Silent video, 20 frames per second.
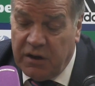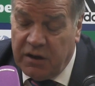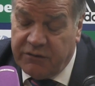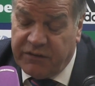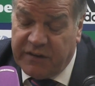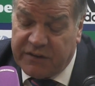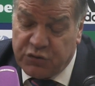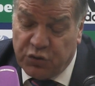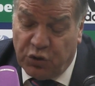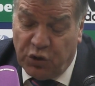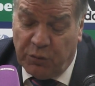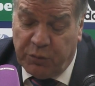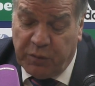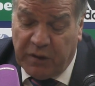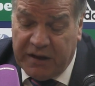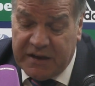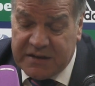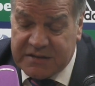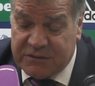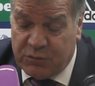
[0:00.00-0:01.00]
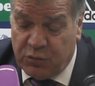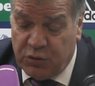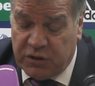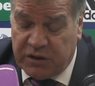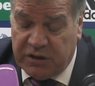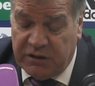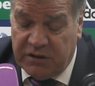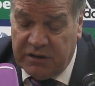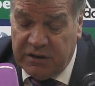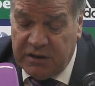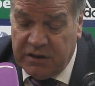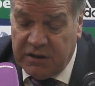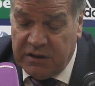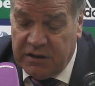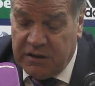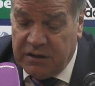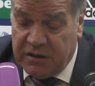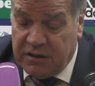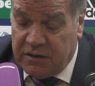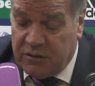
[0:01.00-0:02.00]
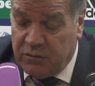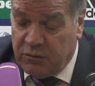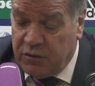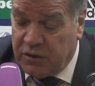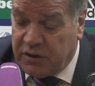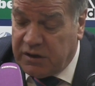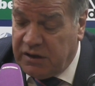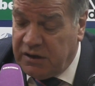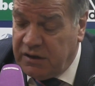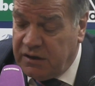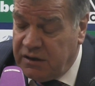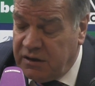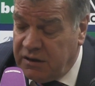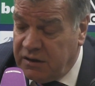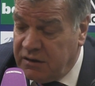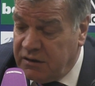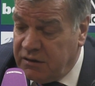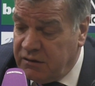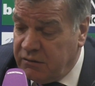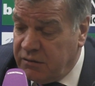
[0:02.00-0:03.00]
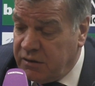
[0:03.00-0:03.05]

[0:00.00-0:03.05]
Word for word: In fact, all the players are working working uh,